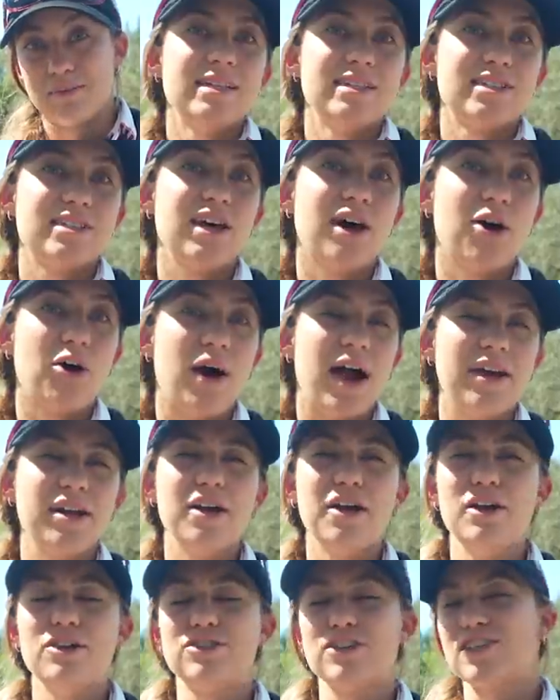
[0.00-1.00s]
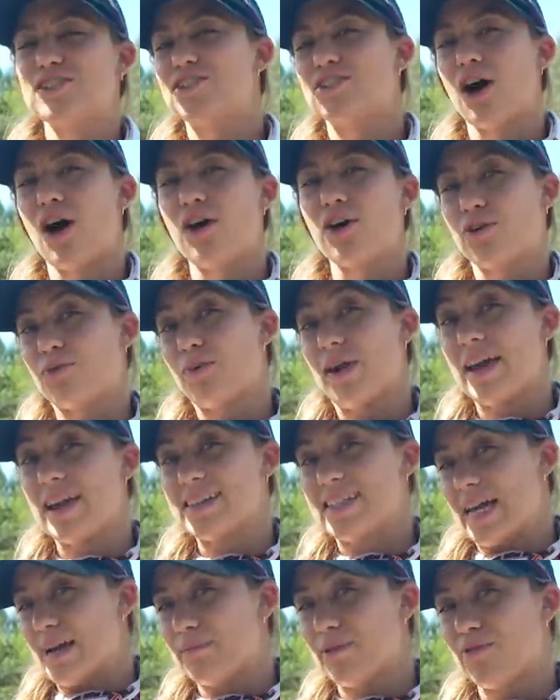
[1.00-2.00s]
So I know you just saw a great
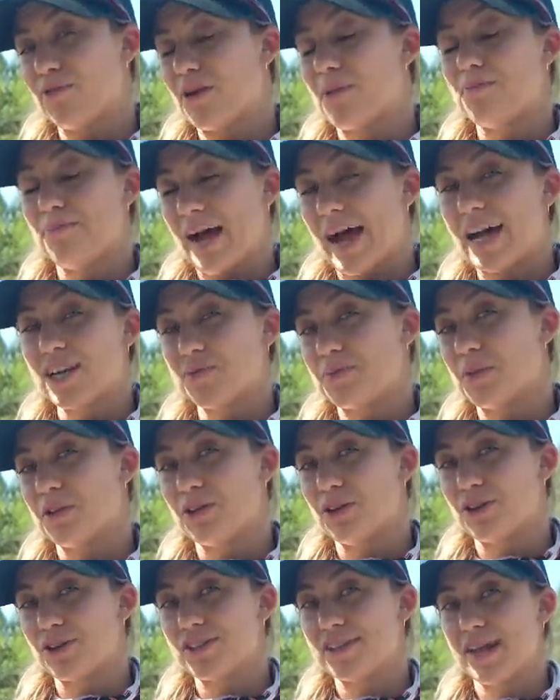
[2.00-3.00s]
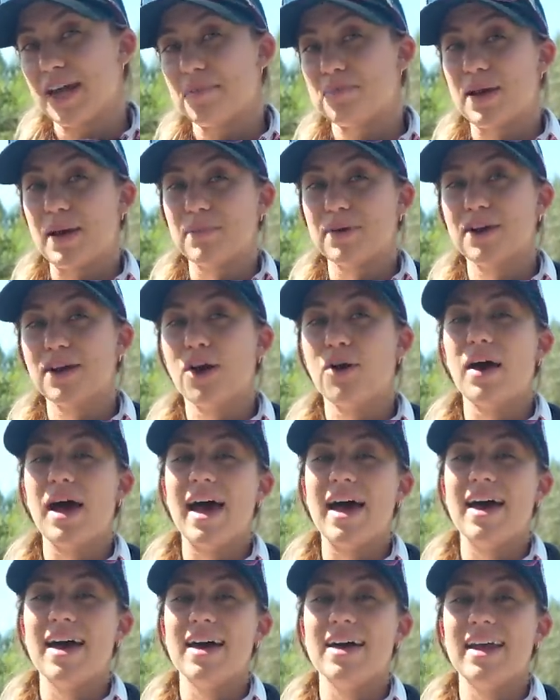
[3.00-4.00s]
example of what a bad bilge looks like, but I'm gonna go
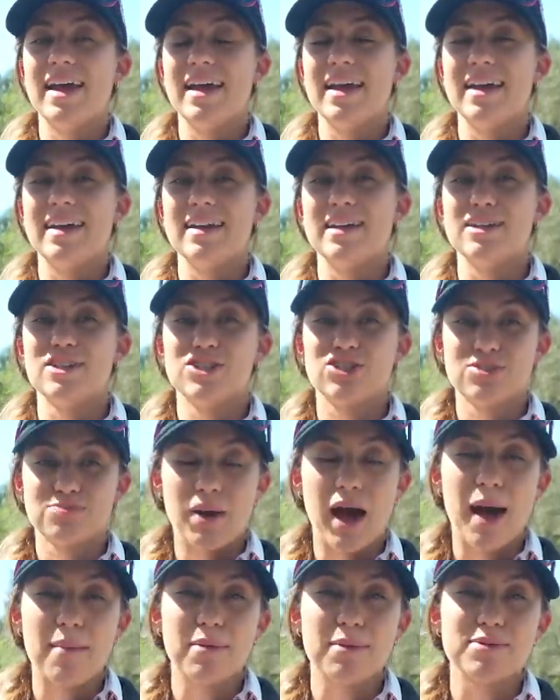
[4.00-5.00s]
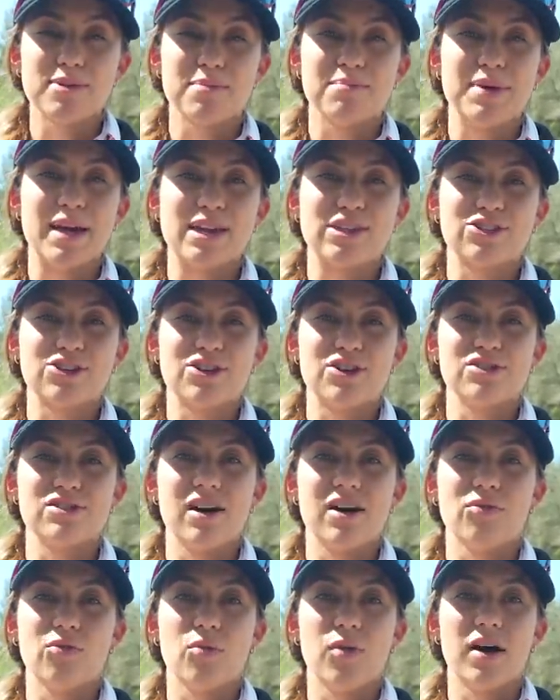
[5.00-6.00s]
ahead and pop up some pictures
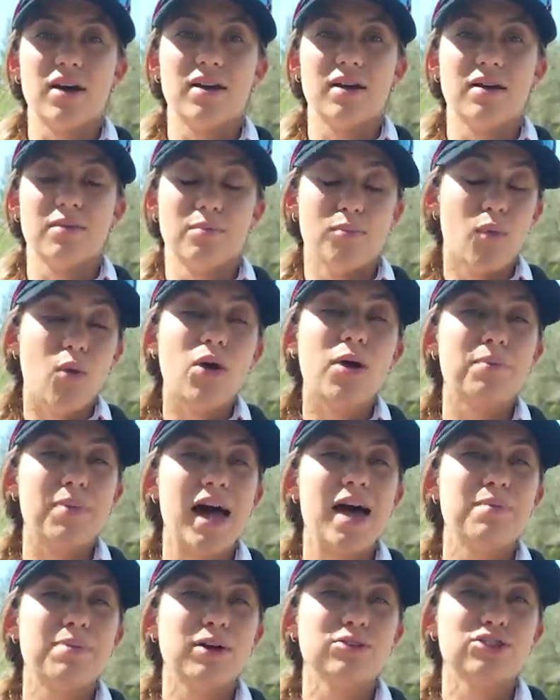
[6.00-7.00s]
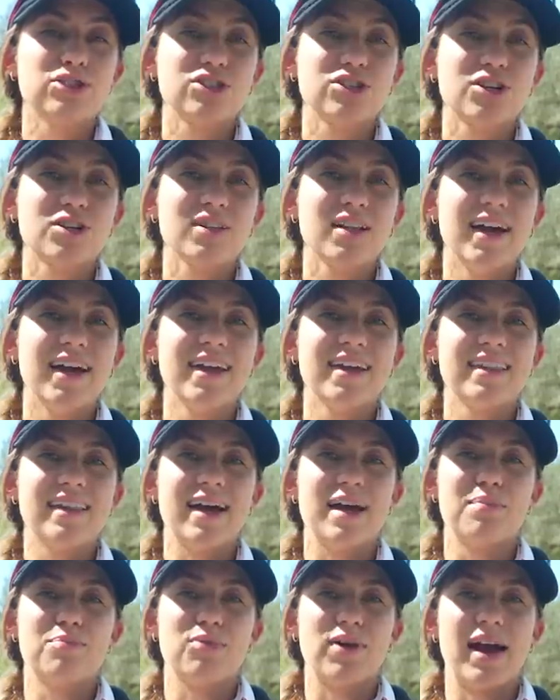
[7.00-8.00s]
of what more bad bilges look like
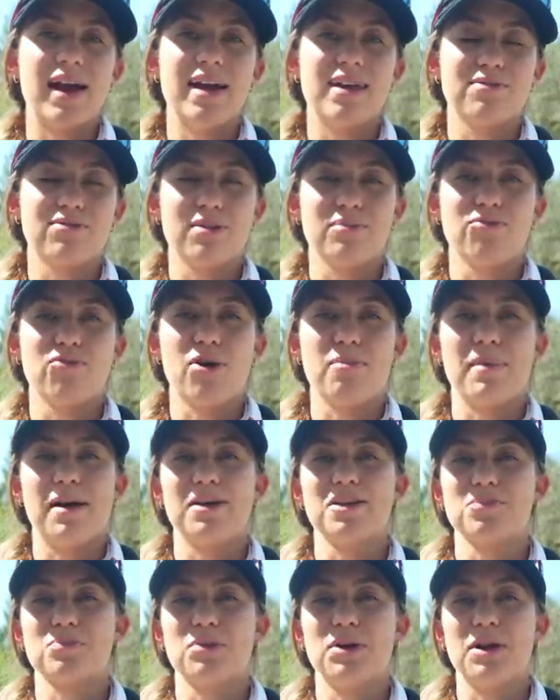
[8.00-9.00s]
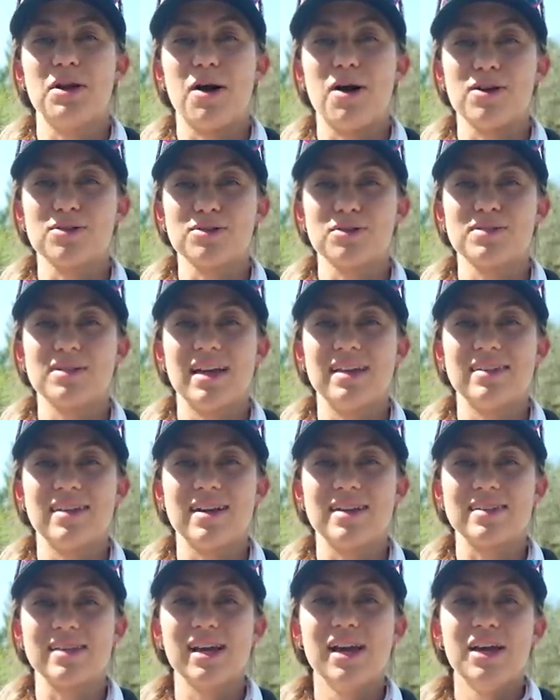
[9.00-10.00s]
that Brian from Fort Myers Marine also sent
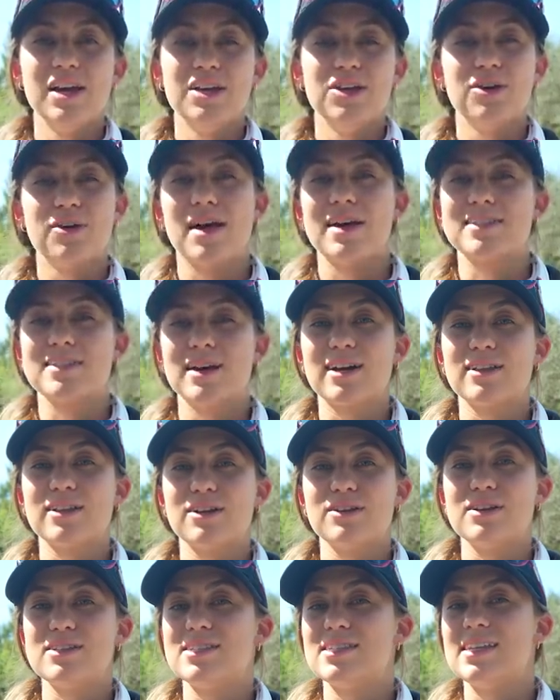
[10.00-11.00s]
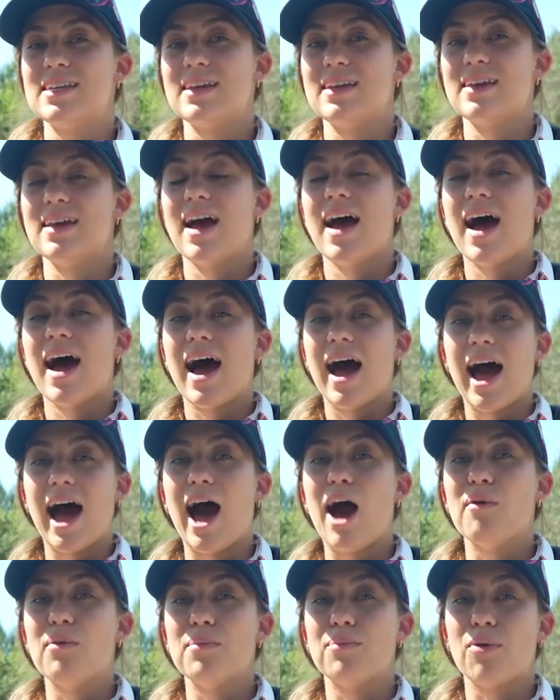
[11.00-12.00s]
us. You guys can clearly see
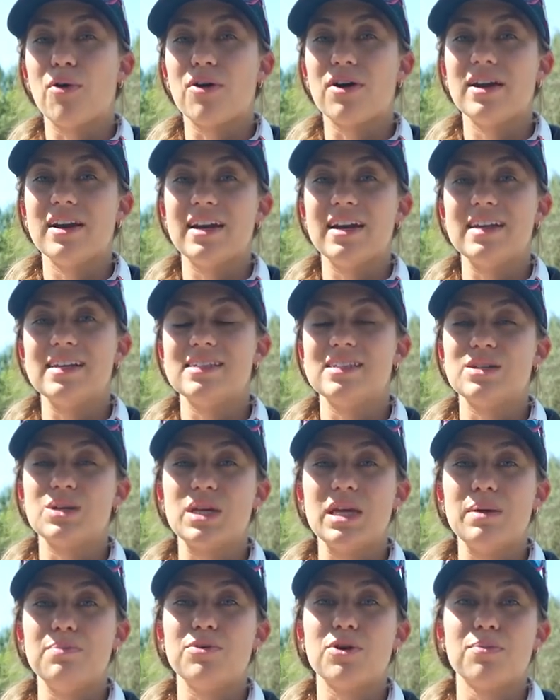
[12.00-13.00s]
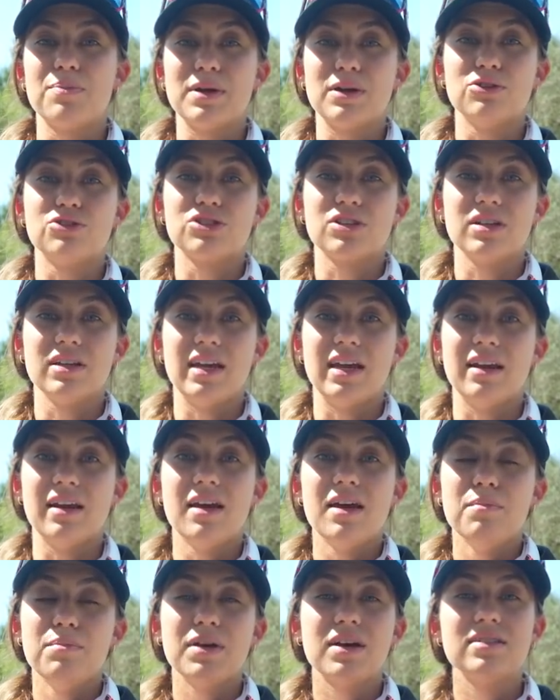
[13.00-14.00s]
how important it is to keep your bilge clean
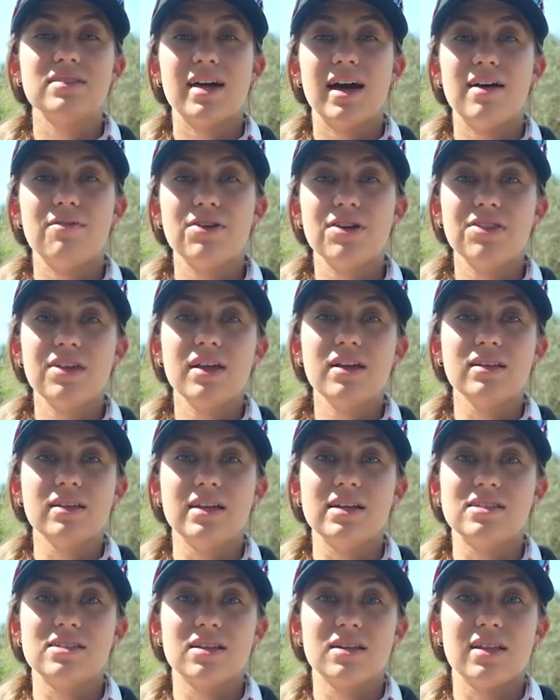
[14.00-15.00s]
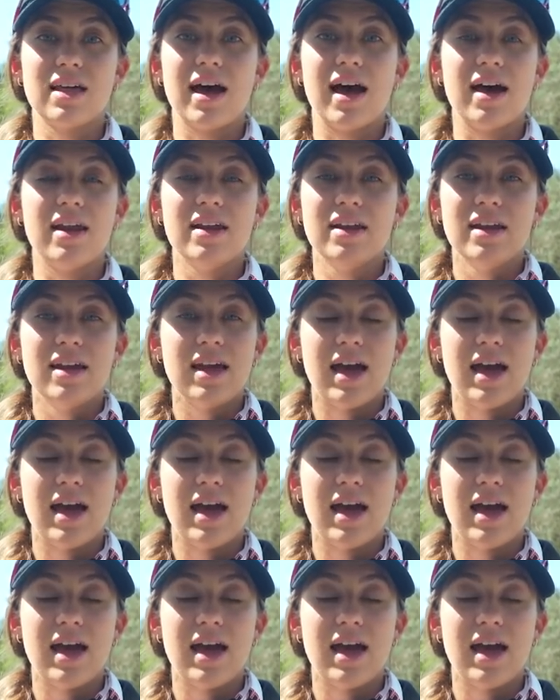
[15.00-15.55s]
because everything leads to that.